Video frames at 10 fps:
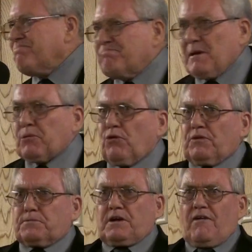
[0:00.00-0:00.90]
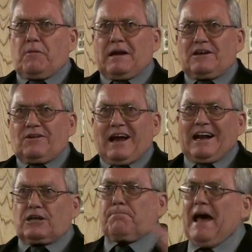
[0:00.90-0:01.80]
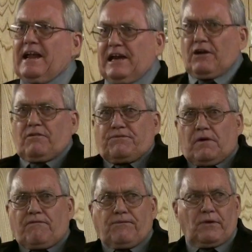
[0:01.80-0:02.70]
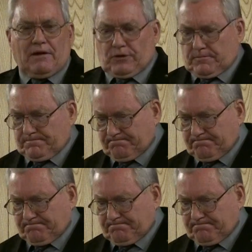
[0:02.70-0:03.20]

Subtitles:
Typical government, you had a span here of forever.